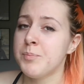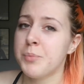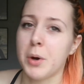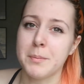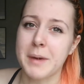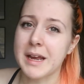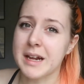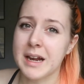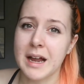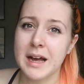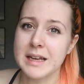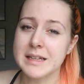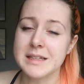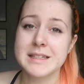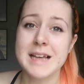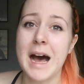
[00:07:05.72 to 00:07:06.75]
put my
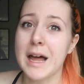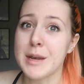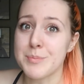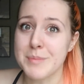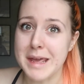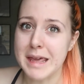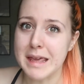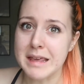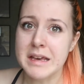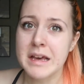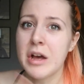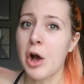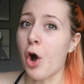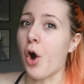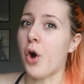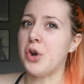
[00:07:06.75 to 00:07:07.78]
clients and me
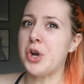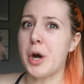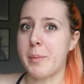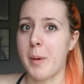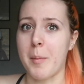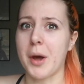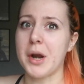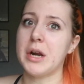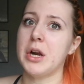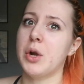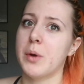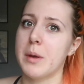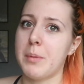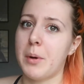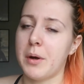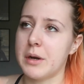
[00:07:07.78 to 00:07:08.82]
on upper body,
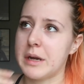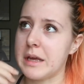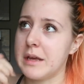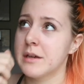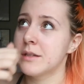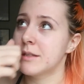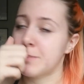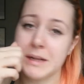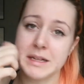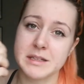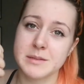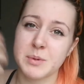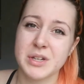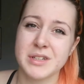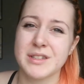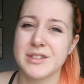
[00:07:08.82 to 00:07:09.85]
lower body splits,
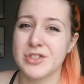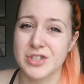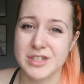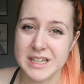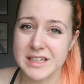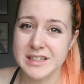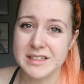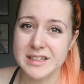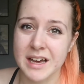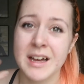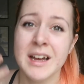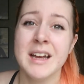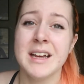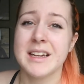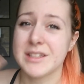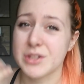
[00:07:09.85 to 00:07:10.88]
because it's just easier,
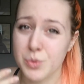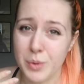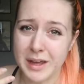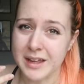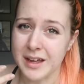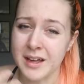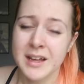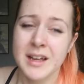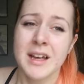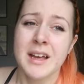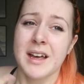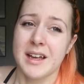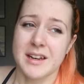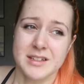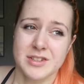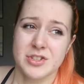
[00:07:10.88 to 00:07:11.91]
it's quicker,
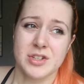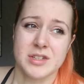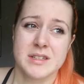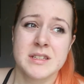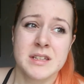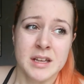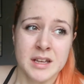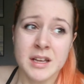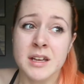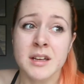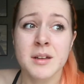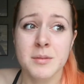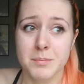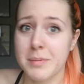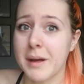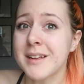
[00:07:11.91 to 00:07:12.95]
and it's just
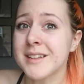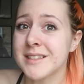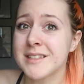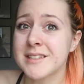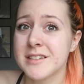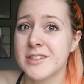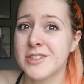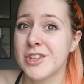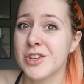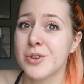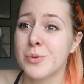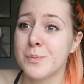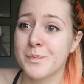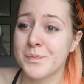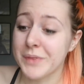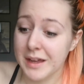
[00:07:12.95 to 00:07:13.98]
best
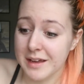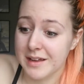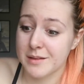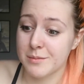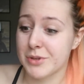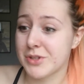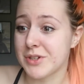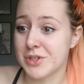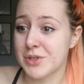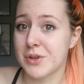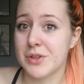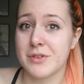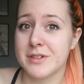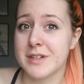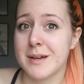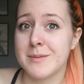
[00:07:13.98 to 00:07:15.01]
to hit the muscle 2 or
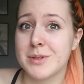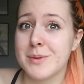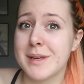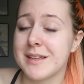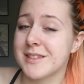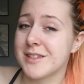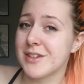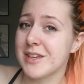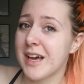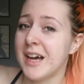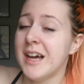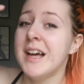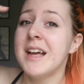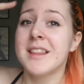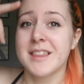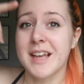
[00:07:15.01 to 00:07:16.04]
3 times a week. So yeah,
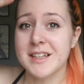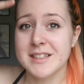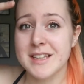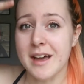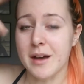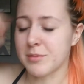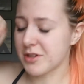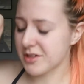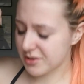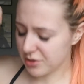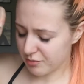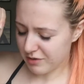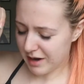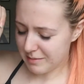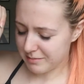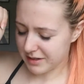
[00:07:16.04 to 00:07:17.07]
that's it. I'm going to stop
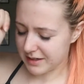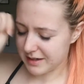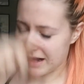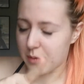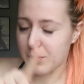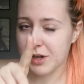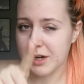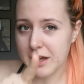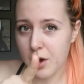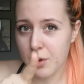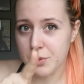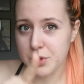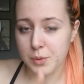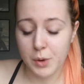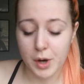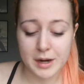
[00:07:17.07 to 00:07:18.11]
rambling now. We're going to get on
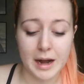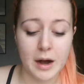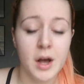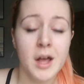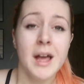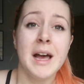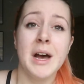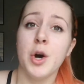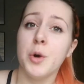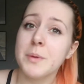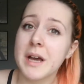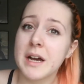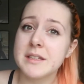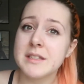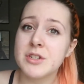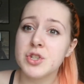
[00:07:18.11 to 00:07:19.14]
with the workout. Hope you
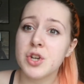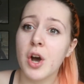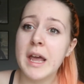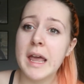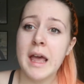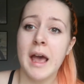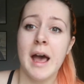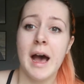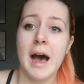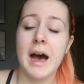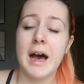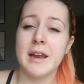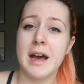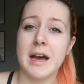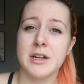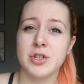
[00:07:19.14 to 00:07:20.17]
guys enjoy,
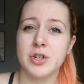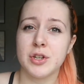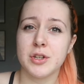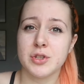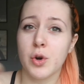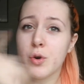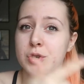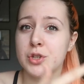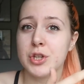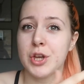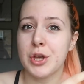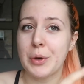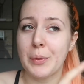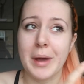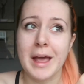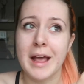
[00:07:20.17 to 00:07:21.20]
and I shall talk to
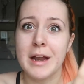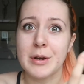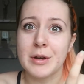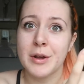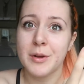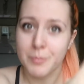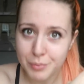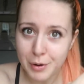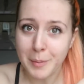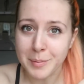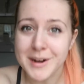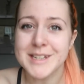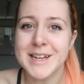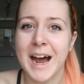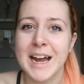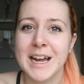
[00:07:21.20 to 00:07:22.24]
you in
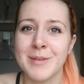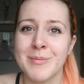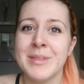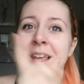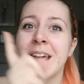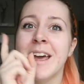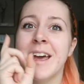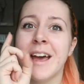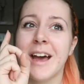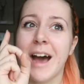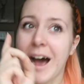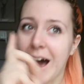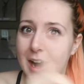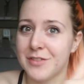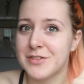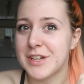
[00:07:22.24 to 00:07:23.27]
proper time
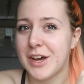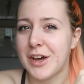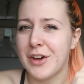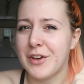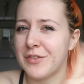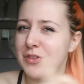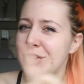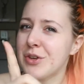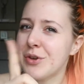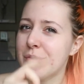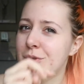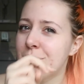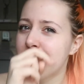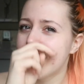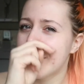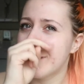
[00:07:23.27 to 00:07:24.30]
after a
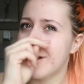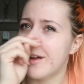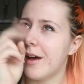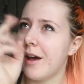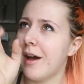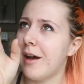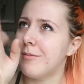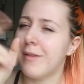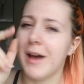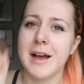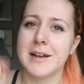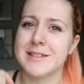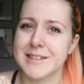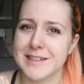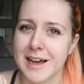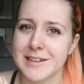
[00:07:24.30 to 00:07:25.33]
few
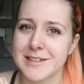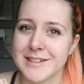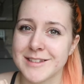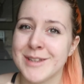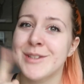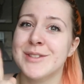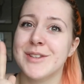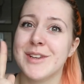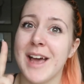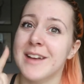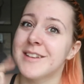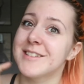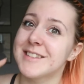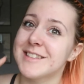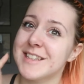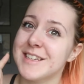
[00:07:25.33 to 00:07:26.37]
exercises. So yeah,
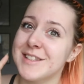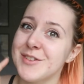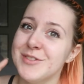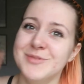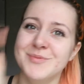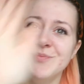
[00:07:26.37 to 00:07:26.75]
see you soon.